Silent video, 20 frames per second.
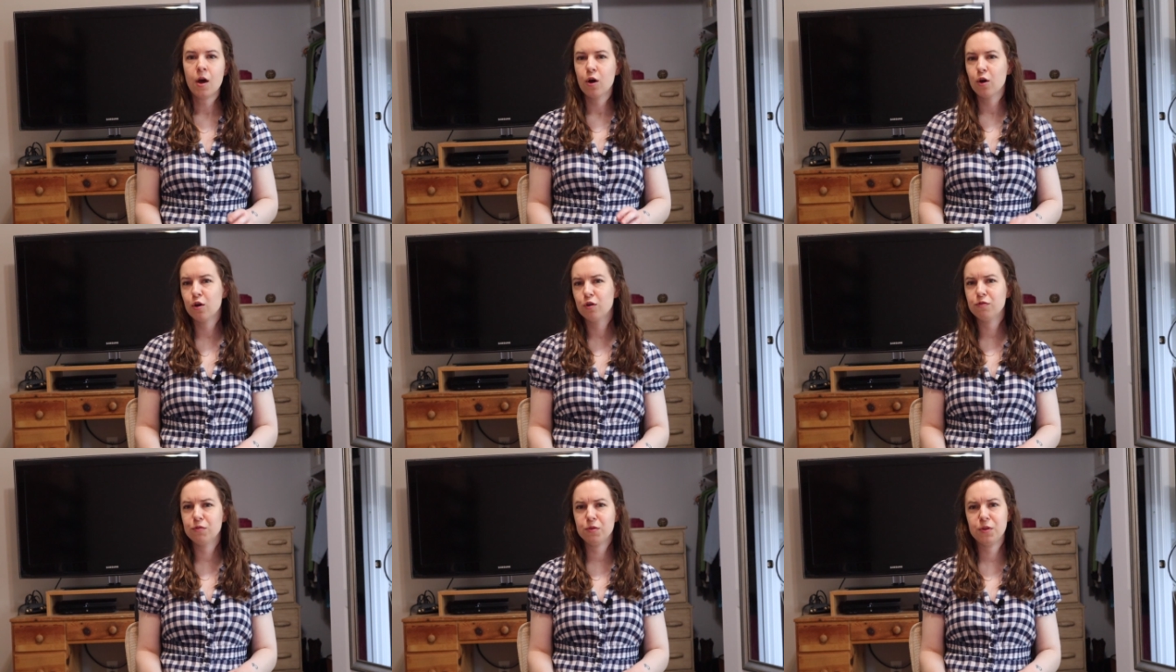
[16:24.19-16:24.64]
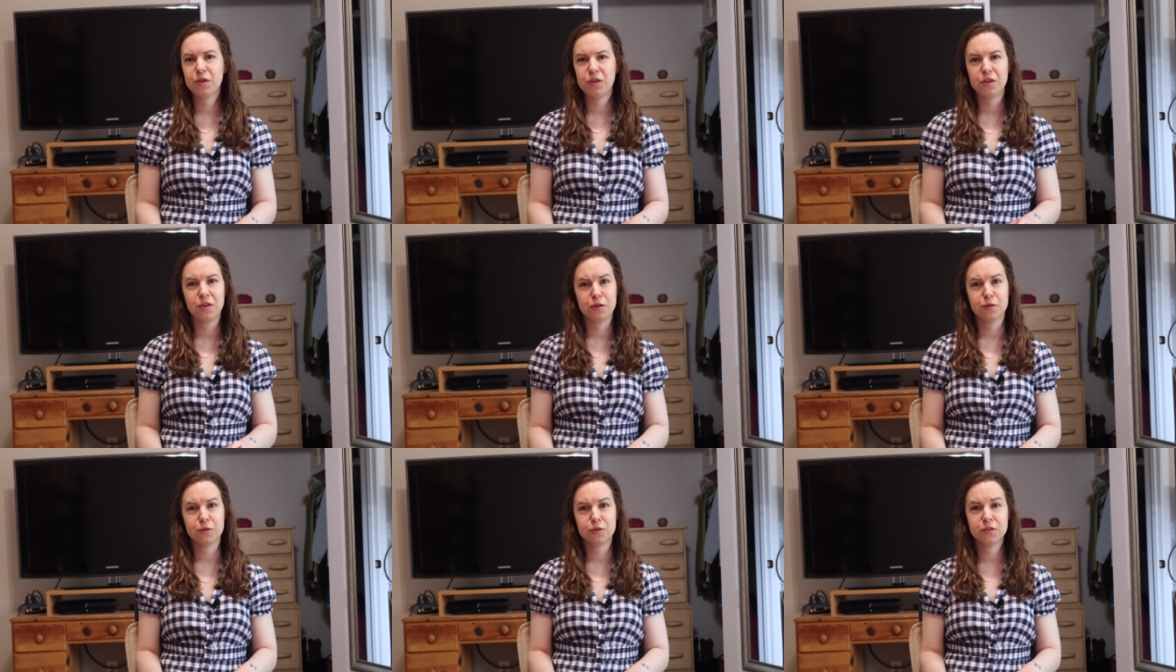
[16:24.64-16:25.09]
Over the
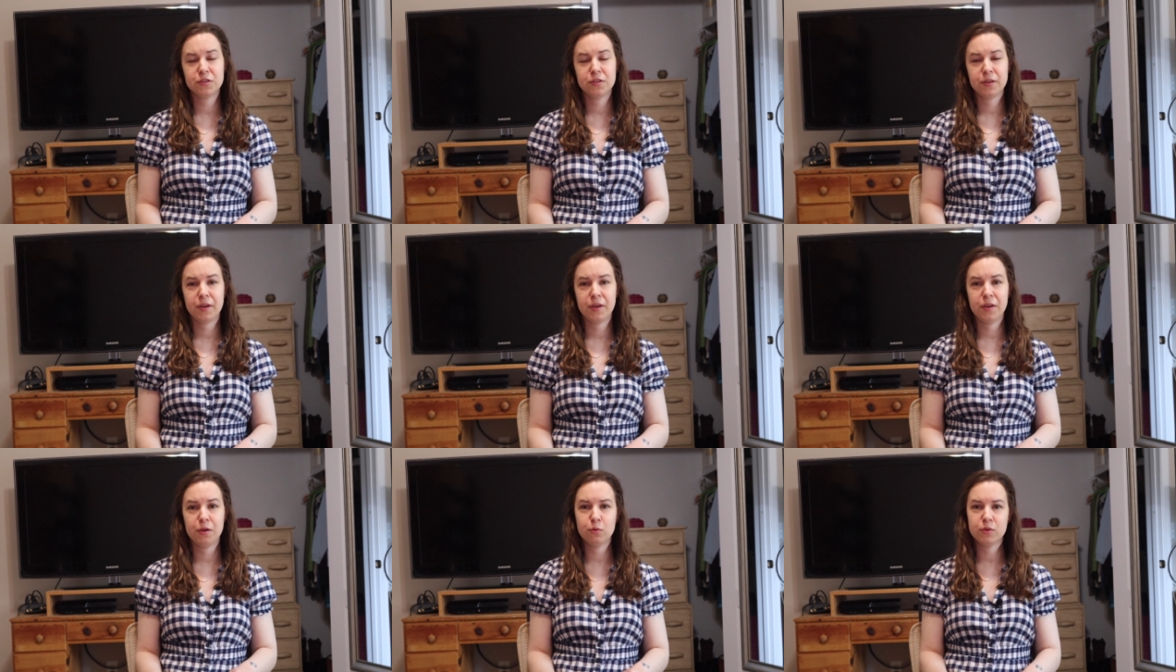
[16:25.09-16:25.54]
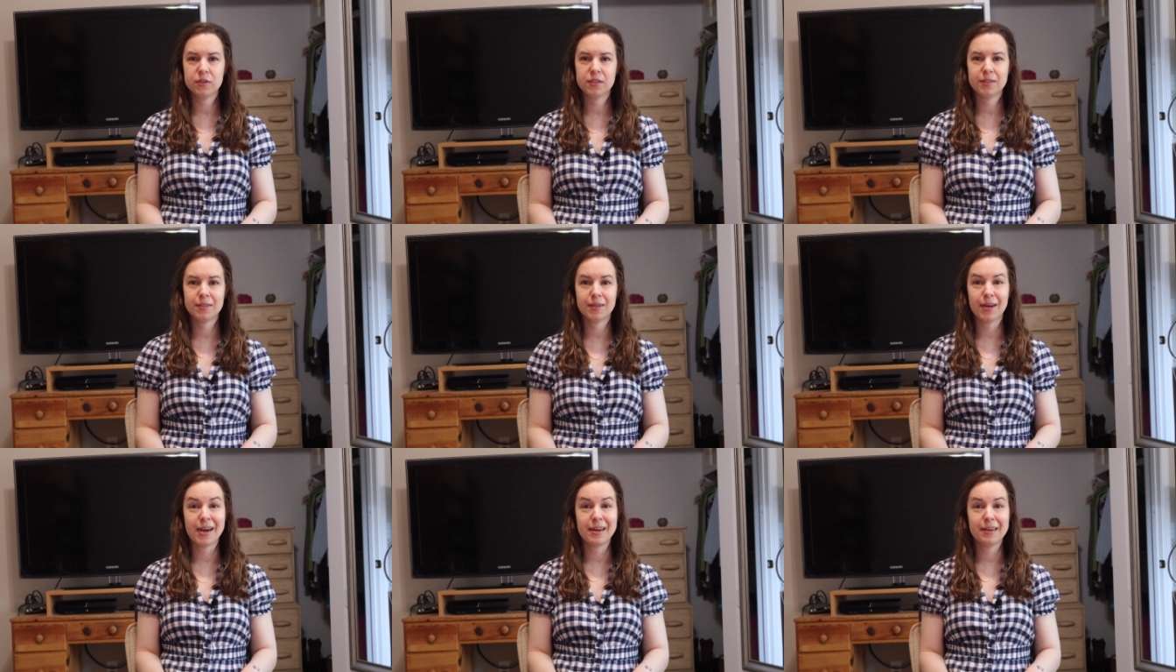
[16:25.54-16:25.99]
years, he was
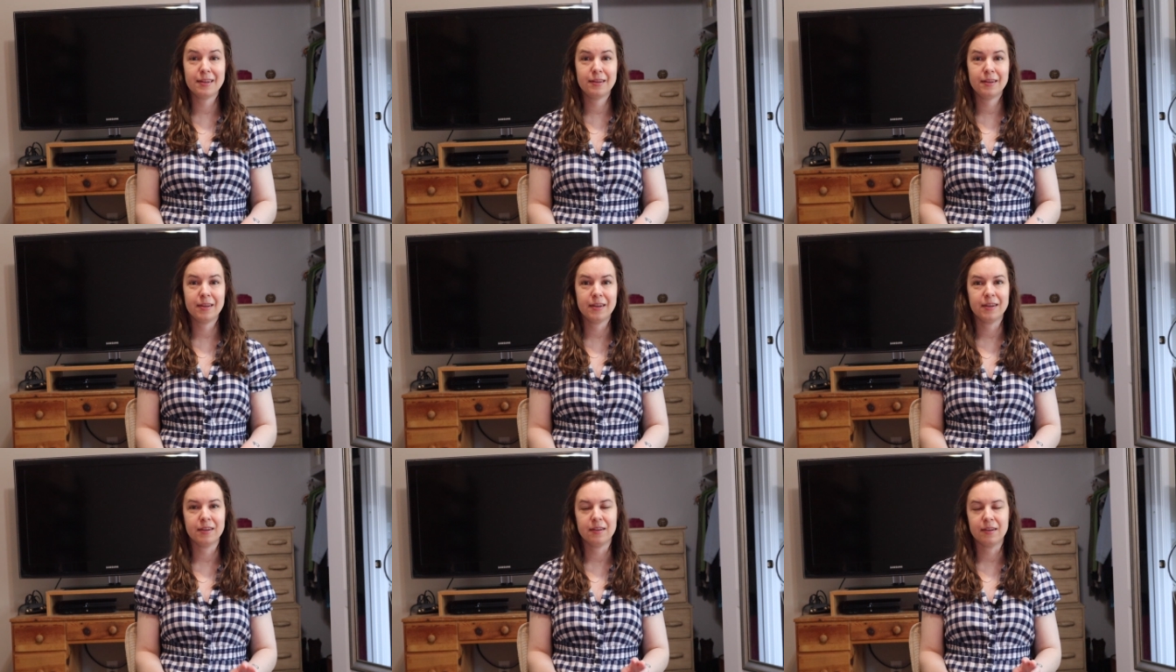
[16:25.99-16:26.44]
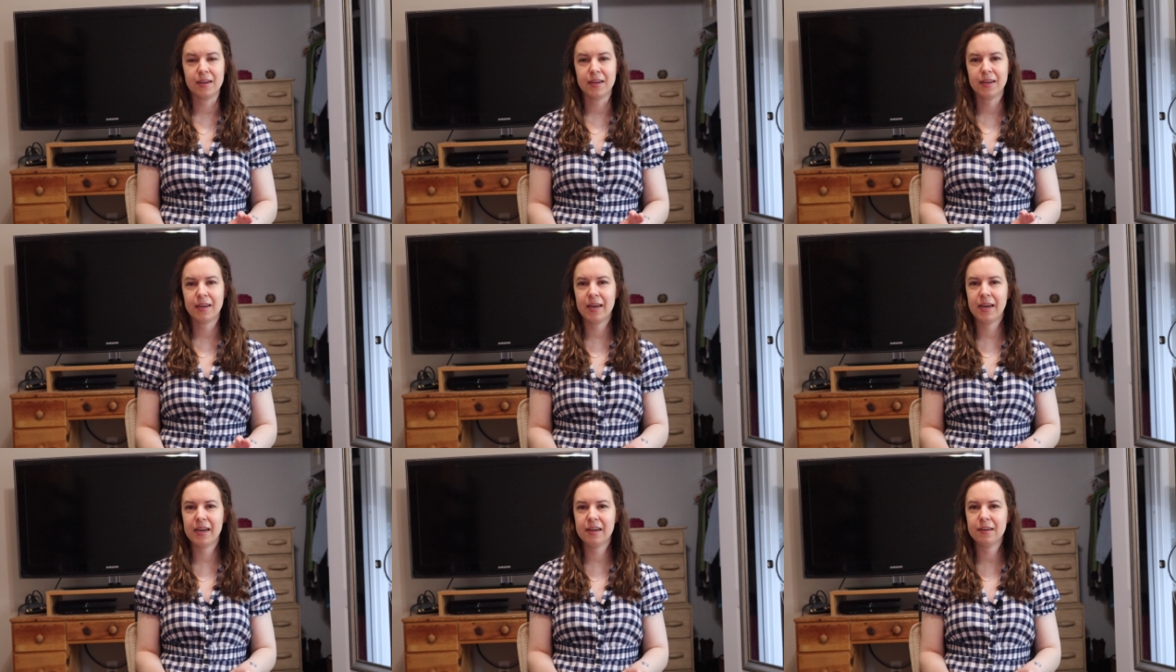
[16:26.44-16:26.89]
sighted in
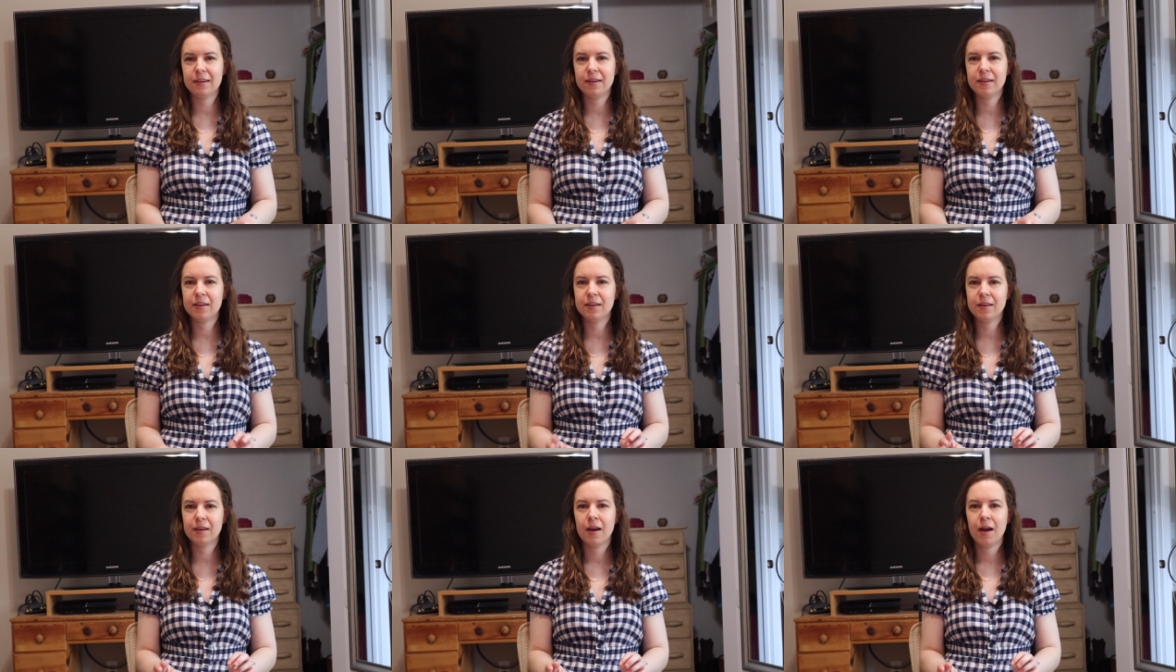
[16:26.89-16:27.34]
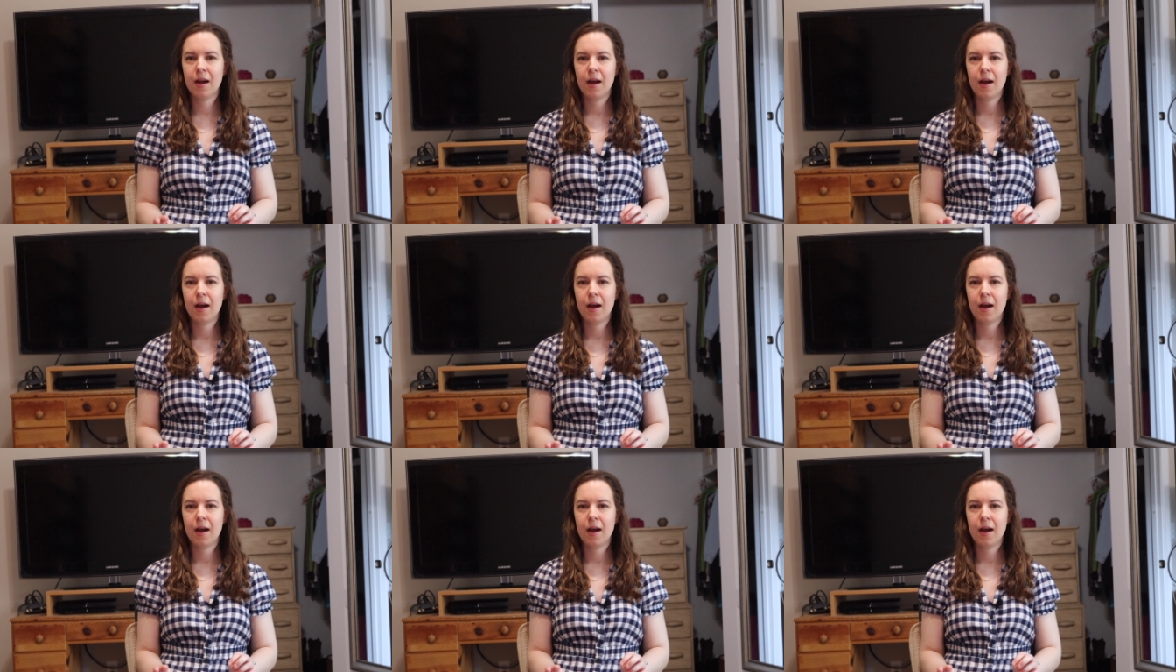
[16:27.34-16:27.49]
Canada,